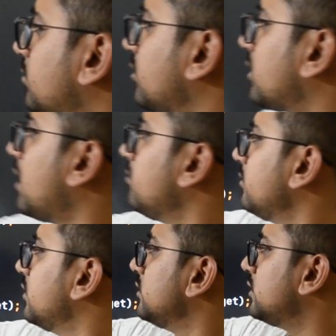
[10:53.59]
the program.
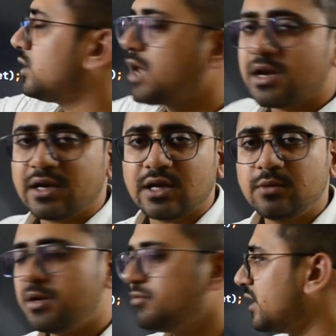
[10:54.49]
The target
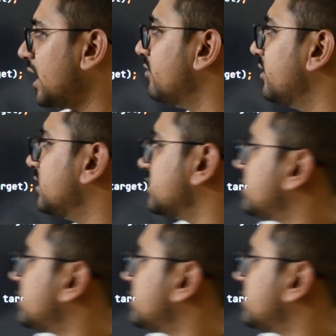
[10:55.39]
element we have here is